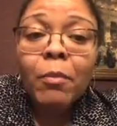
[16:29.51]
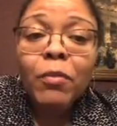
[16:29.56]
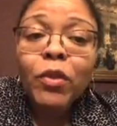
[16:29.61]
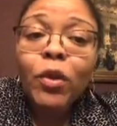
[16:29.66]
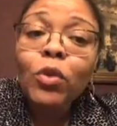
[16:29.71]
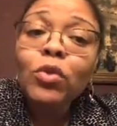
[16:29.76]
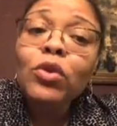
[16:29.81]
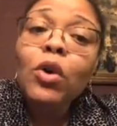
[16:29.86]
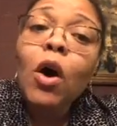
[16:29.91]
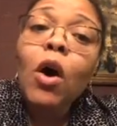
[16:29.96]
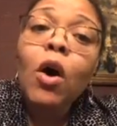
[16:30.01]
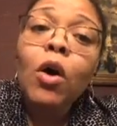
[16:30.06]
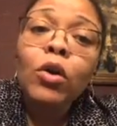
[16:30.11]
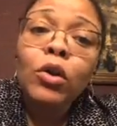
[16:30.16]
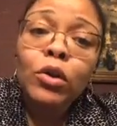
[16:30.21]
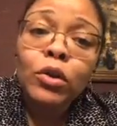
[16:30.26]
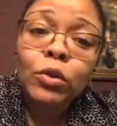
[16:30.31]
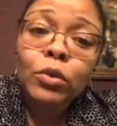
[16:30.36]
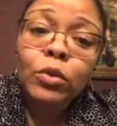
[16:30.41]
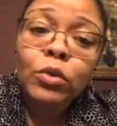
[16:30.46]
Those are all
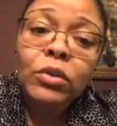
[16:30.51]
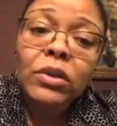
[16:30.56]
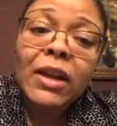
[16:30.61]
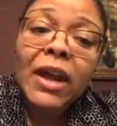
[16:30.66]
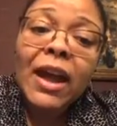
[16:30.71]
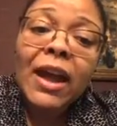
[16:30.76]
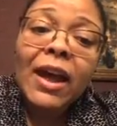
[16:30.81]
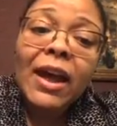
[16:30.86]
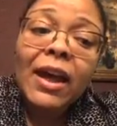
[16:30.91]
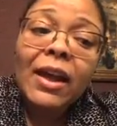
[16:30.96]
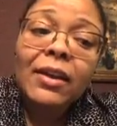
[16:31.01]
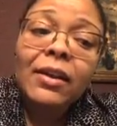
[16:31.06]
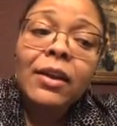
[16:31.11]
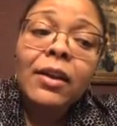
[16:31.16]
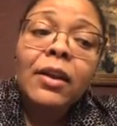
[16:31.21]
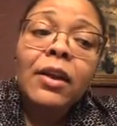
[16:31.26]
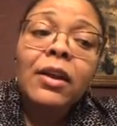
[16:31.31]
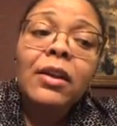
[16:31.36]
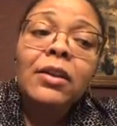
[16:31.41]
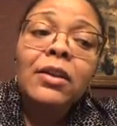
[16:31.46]
clues that
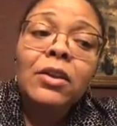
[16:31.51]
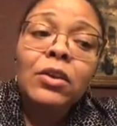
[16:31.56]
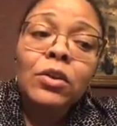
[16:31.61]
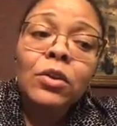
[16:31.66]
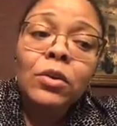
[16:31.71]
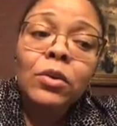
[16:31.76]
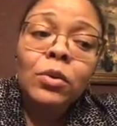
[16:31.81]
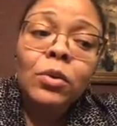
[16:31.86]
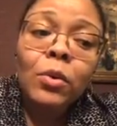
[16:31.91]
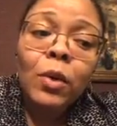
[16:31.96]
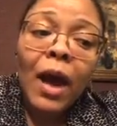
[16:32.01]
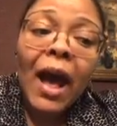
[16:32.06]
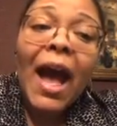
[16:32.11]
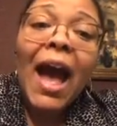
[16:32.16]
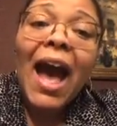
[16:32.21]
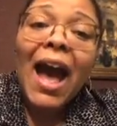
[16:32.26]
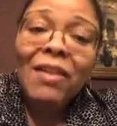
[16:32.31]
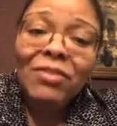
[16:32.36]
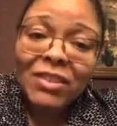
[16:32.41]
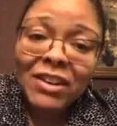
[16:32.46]
you
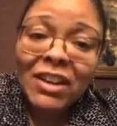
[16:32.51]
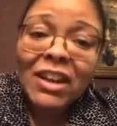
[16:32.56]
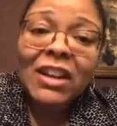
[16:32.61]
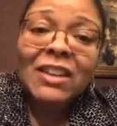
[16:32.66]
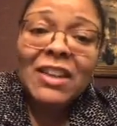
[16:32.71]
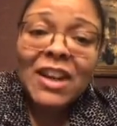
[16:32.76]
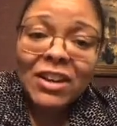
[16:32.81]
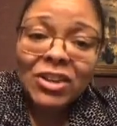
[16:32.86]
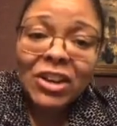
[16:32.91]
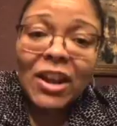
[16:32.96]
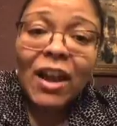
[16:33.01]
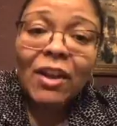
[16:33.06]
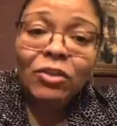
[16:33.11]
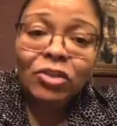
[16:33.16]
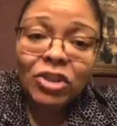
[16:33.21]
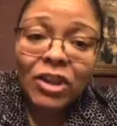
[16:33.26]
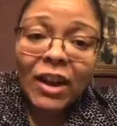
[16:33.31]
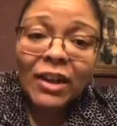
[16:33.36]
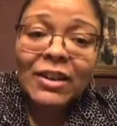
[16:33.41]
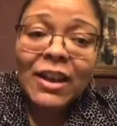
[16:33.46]
have to get that
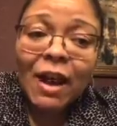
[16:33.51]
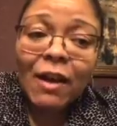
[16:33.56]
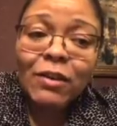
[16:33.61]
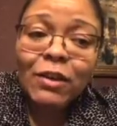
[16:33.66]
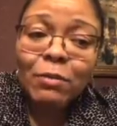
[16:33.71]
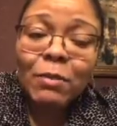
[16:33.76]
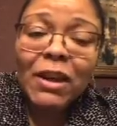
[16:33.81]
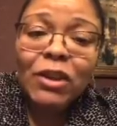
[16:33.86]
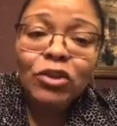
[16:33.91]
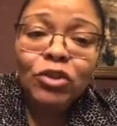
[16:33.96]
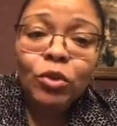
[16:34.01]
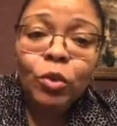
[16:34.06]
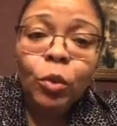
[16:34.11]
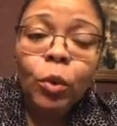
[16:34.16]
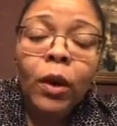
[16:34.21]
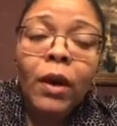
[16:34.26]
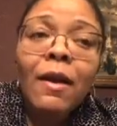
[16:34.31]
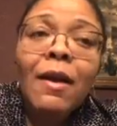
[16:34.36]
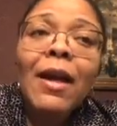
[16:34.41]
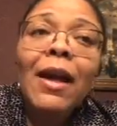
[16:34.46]
child checked out to make
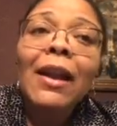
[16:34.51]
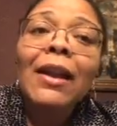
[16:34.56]
sure.